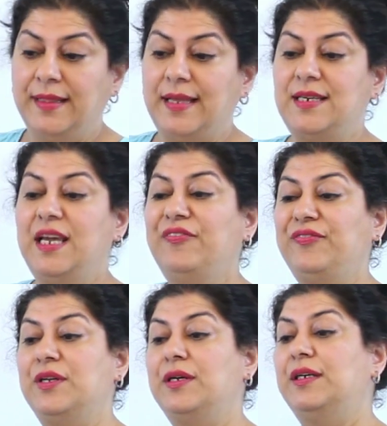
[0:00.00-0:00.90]
That
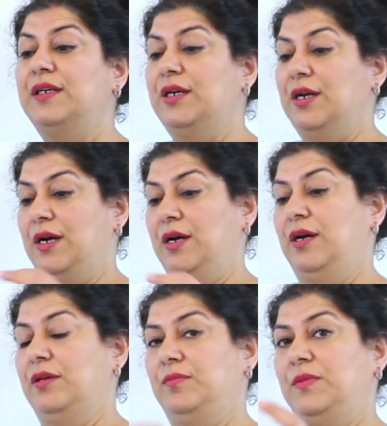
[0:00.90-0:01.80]
if
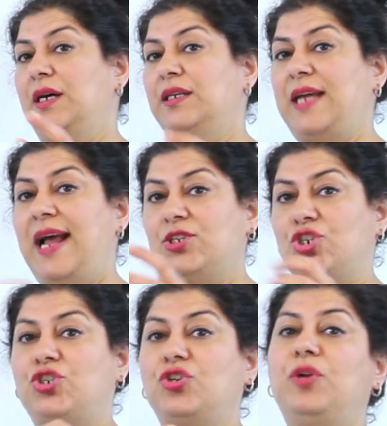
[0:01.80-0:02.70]
the
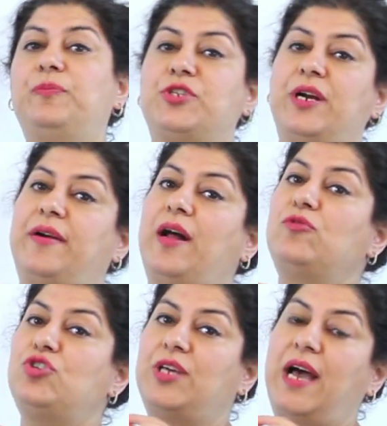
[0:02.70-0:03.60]
attached groups
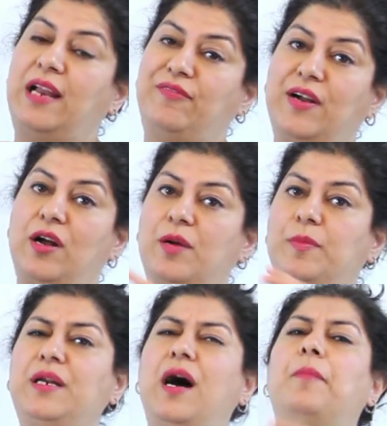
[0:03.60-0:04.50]
around the alpha
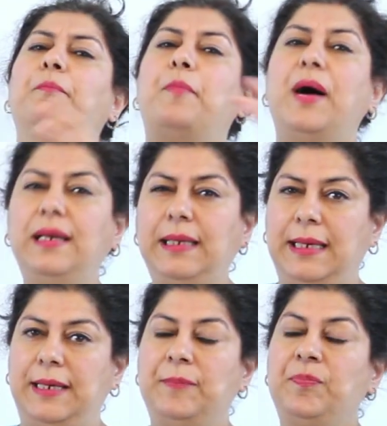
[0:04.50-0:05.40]
carbon are
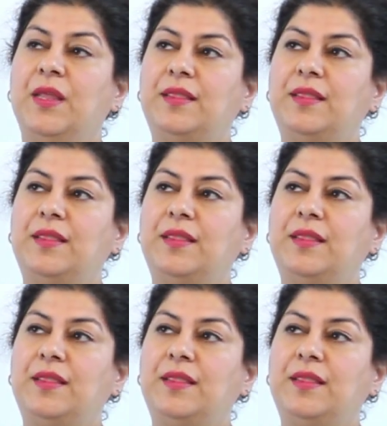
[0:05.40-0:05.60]
bulky,